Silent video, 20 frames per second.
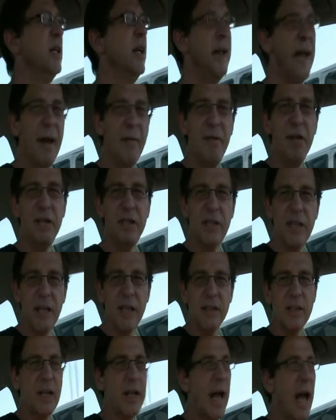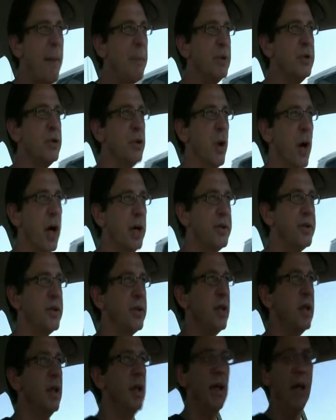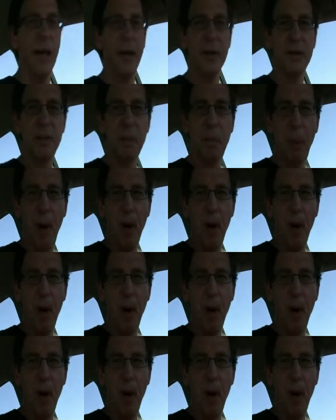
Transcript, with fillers: And everything that happened to us is